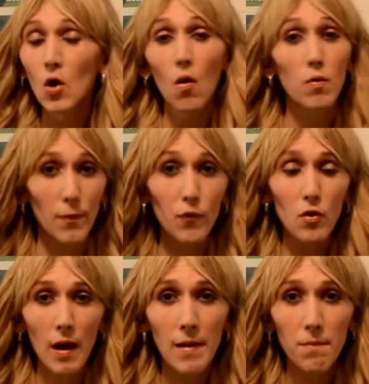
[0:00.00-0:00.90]
or if you're
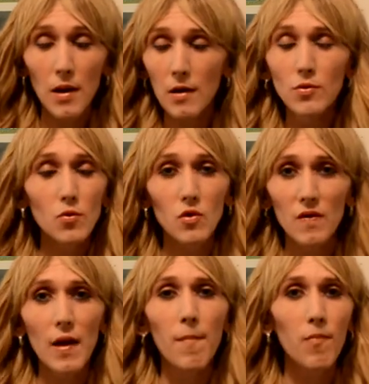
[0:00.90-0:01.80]
like me and you just
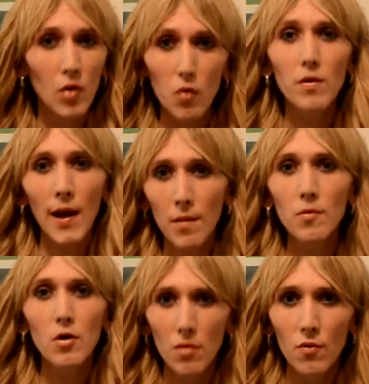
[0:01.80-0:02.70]
have no damn
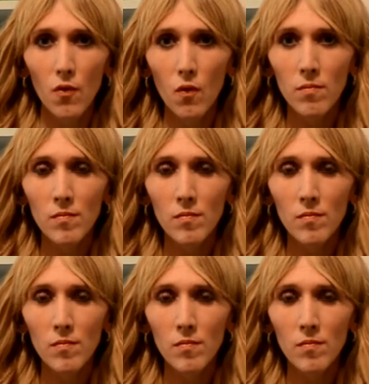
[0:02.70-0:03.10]
clue